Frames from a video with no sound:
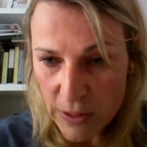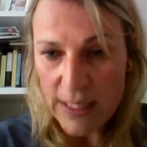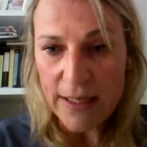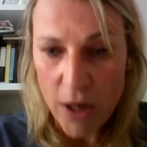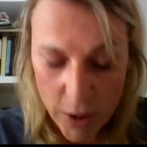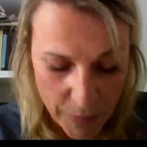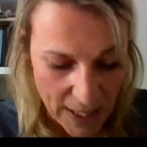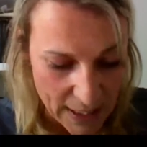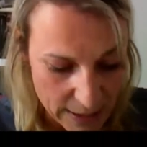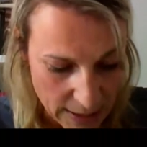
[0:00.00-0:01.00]
They can't be
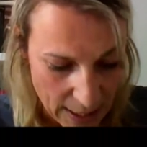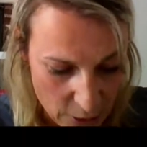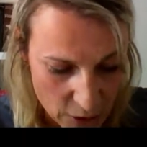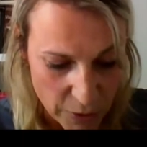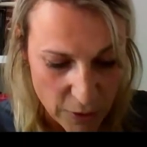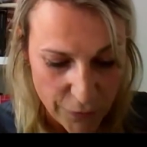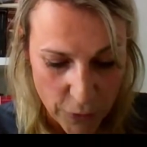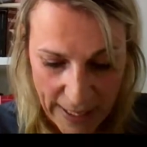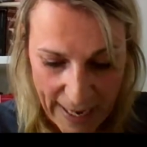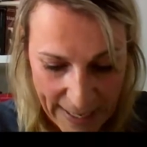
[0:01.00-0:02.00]
held accountable
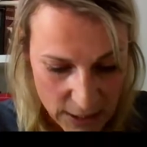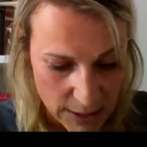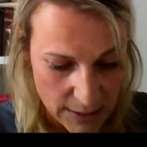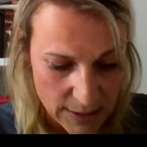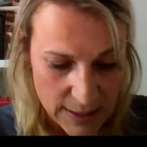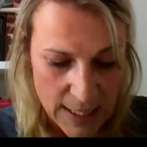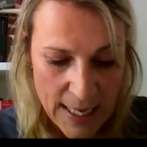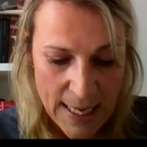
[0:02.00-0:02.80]
for their actions.